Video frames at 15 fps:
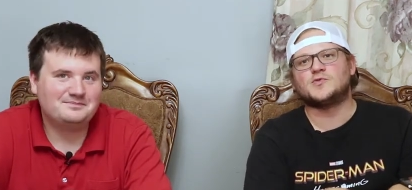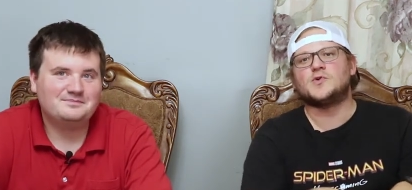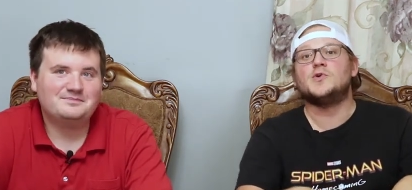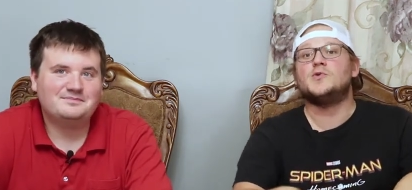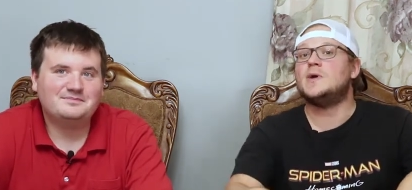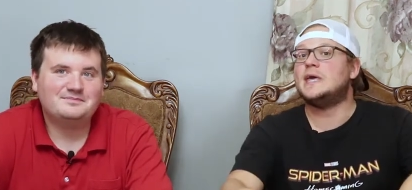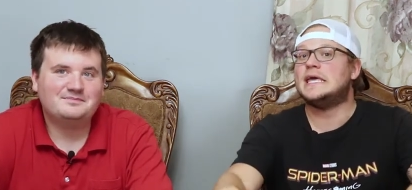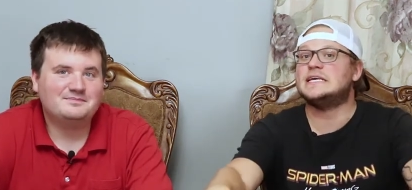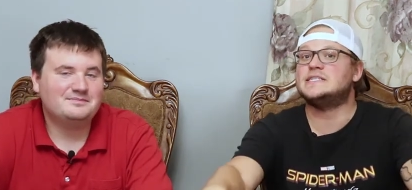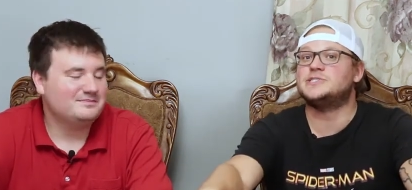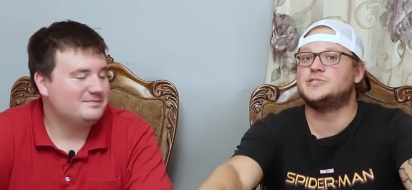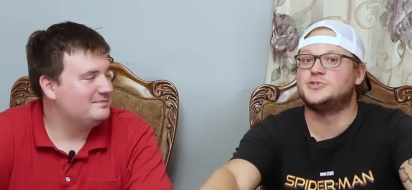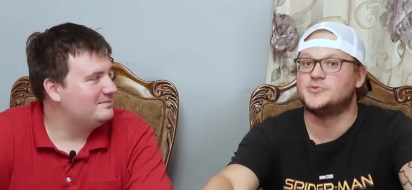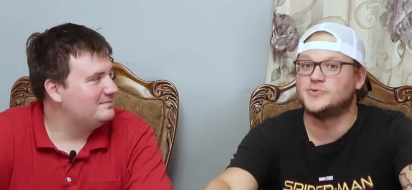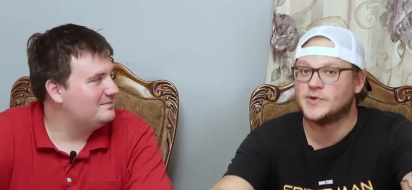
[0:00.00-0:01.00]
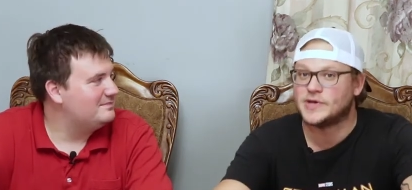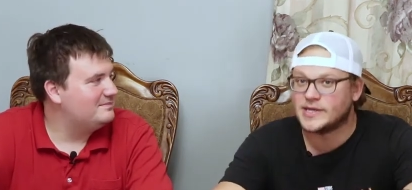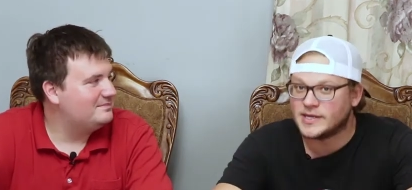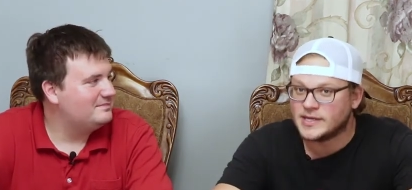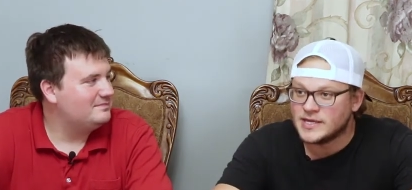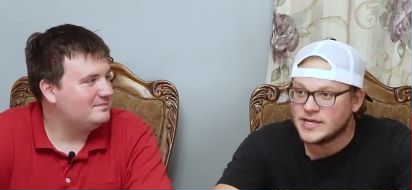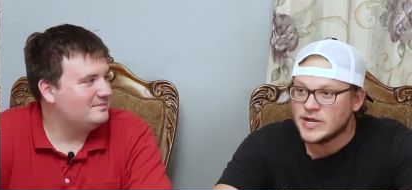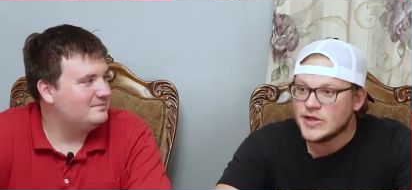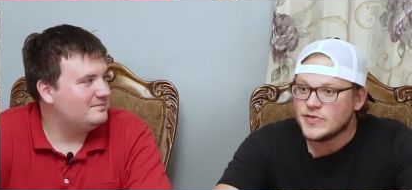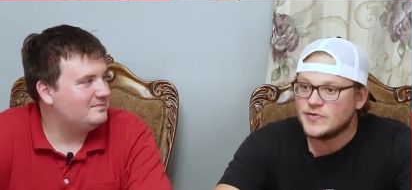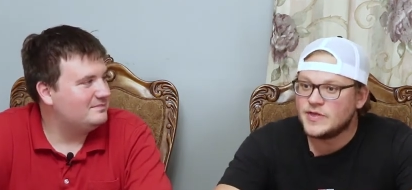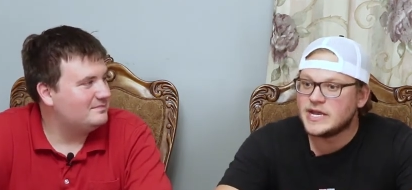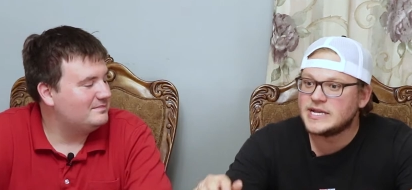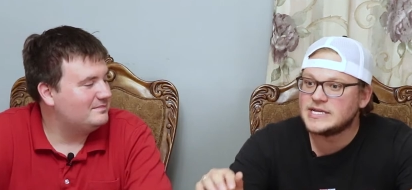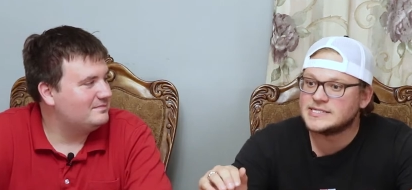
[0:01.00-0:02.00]
Speaker 1: through history
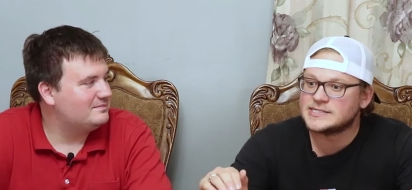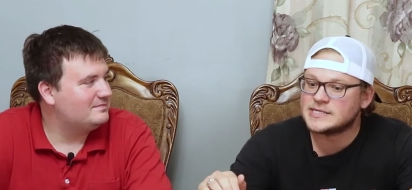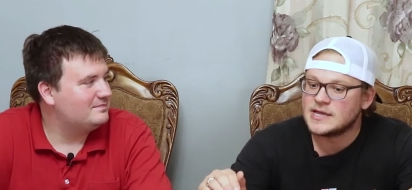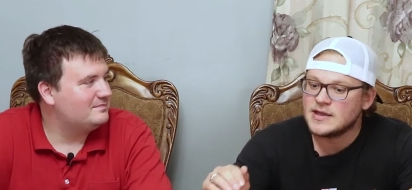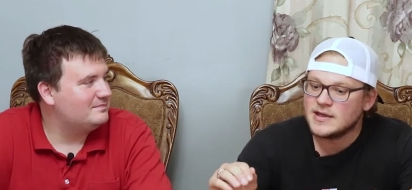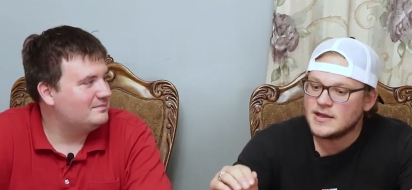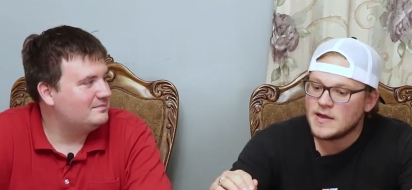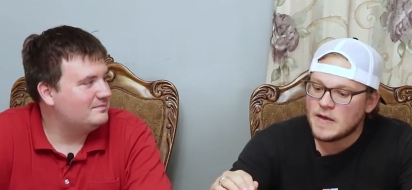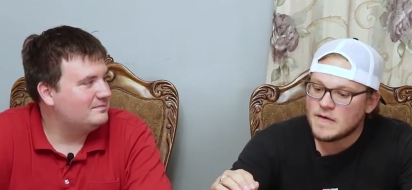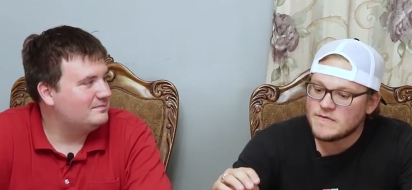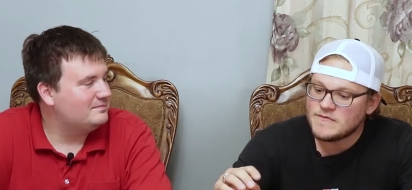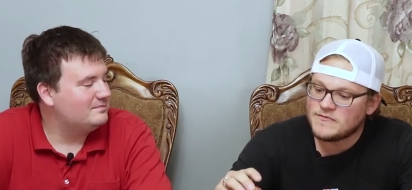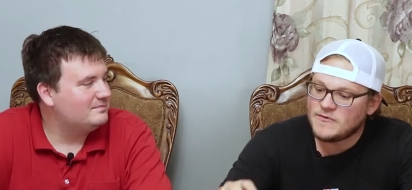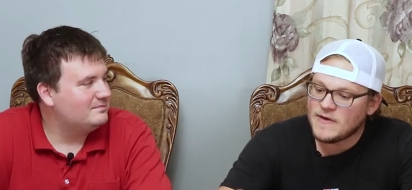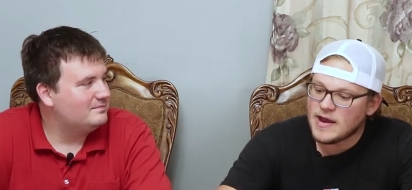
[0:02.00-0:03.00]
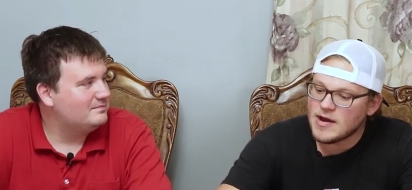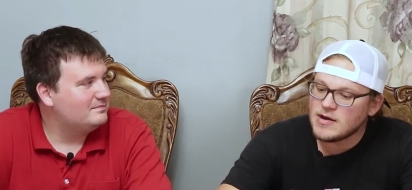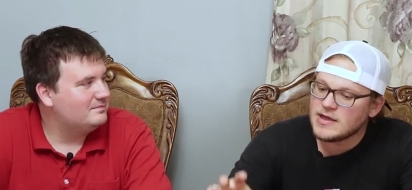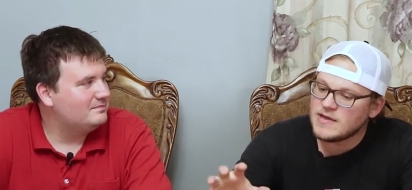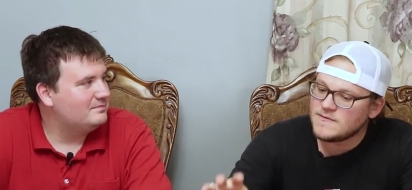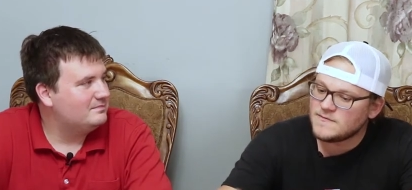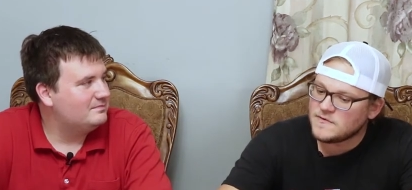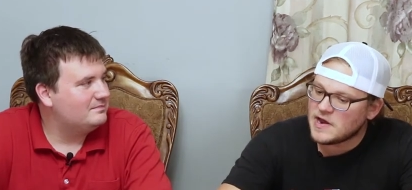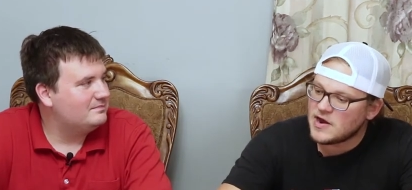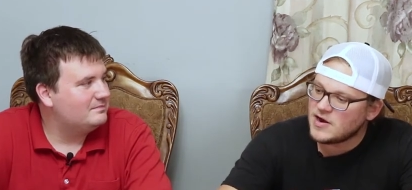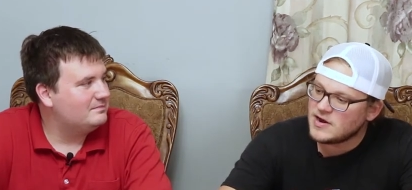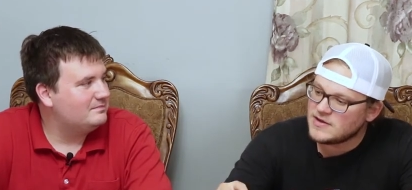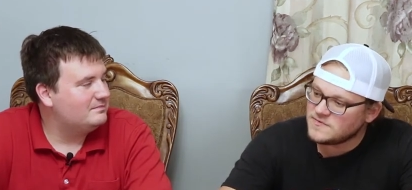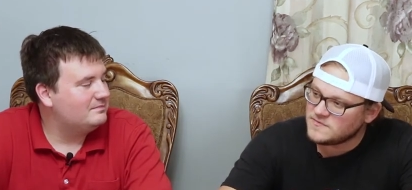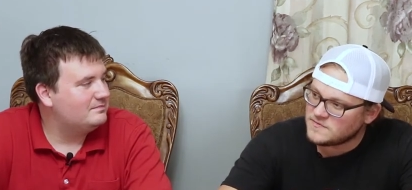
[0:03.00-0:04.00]
that is very,
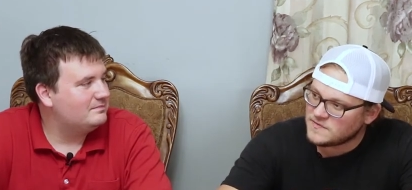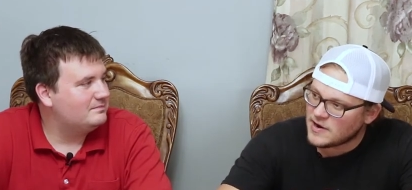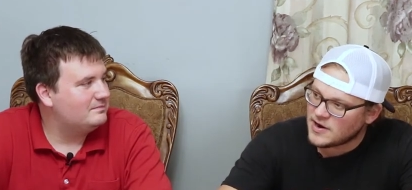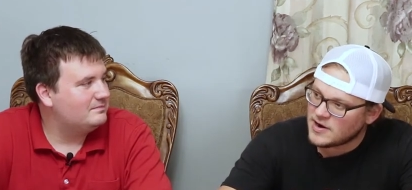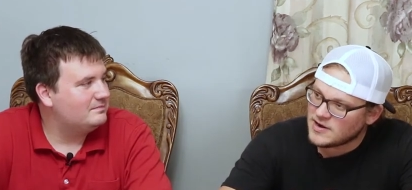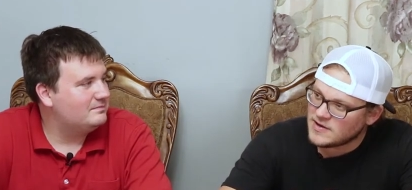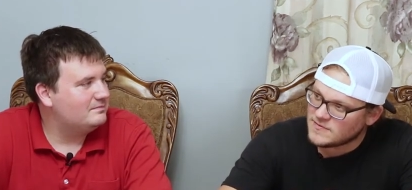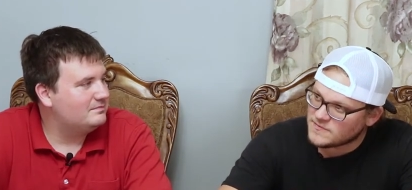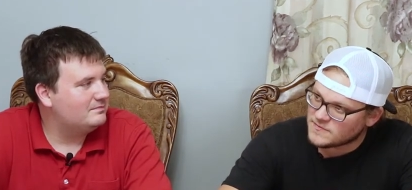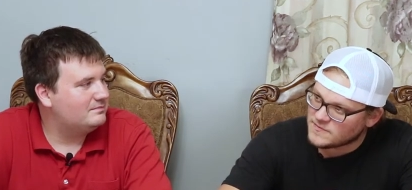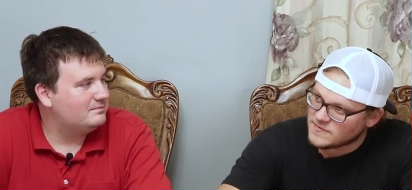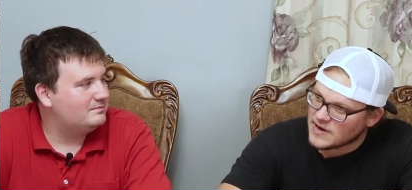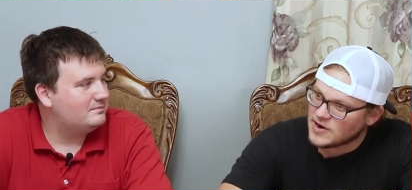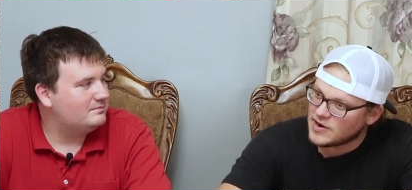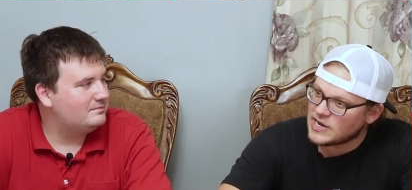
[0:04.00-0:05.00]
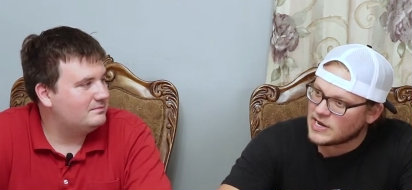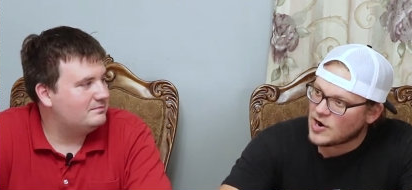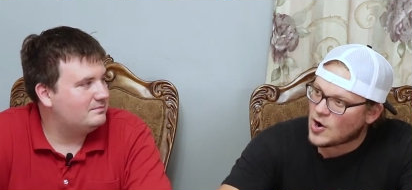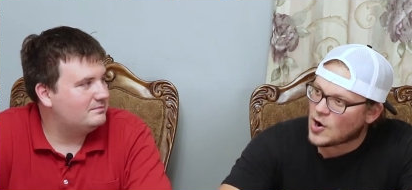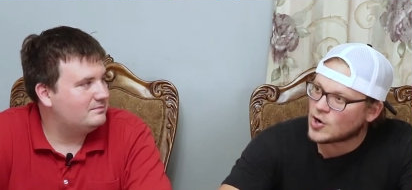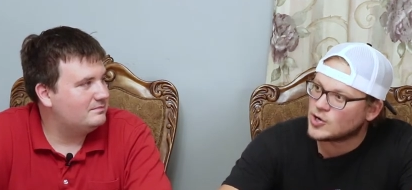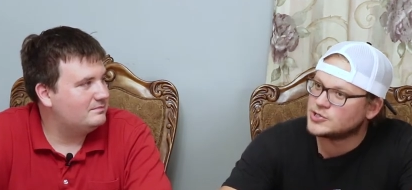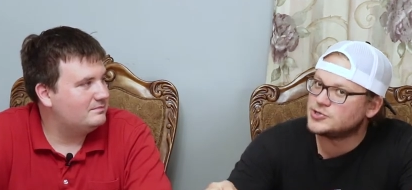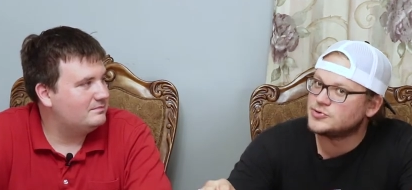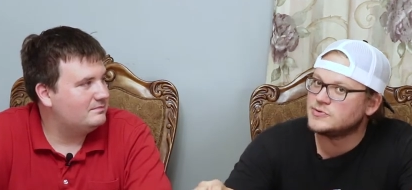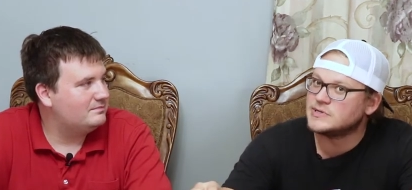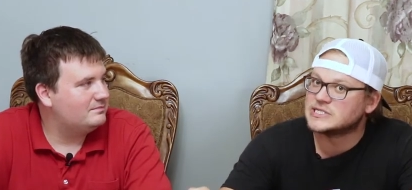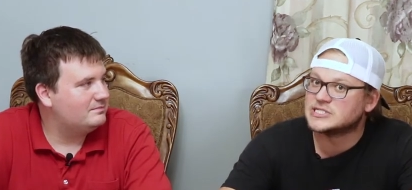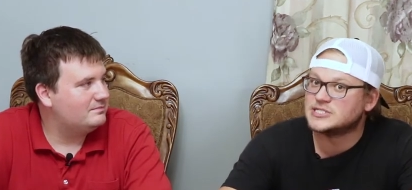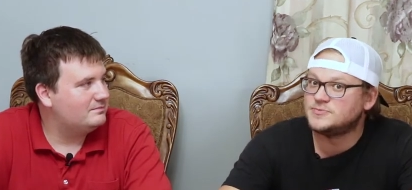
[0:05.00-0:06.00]
very, very, very hard to
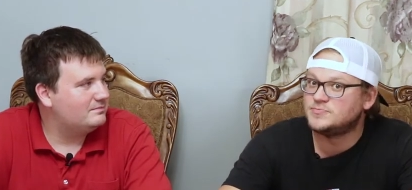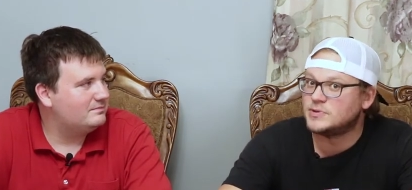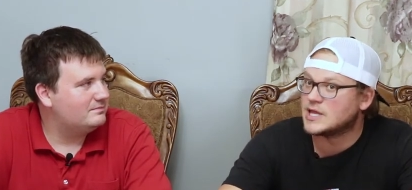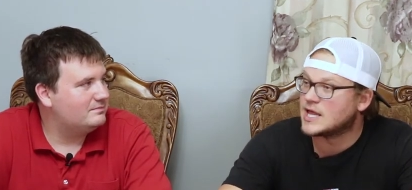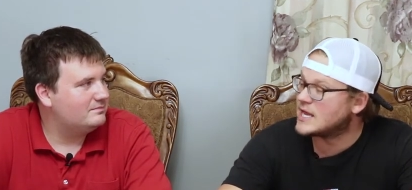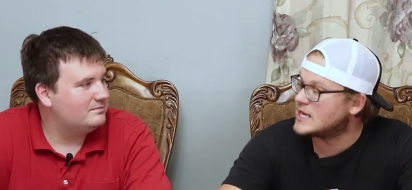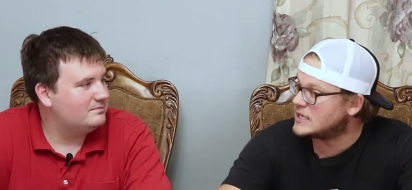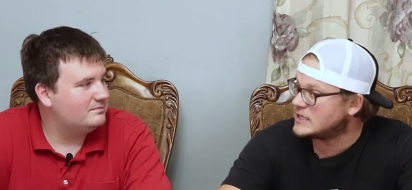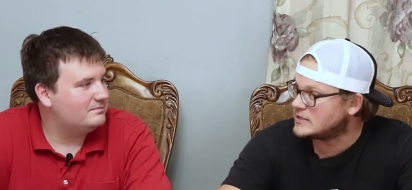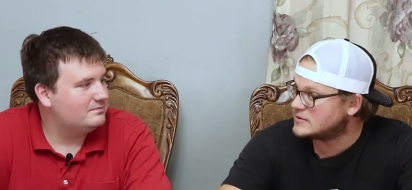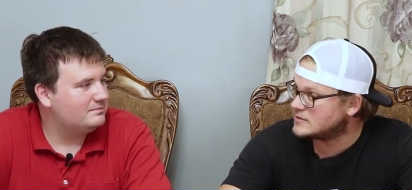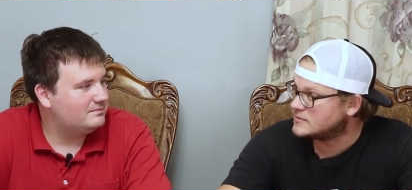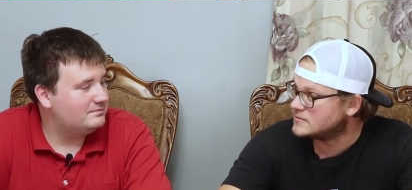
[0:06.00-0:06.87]
explain.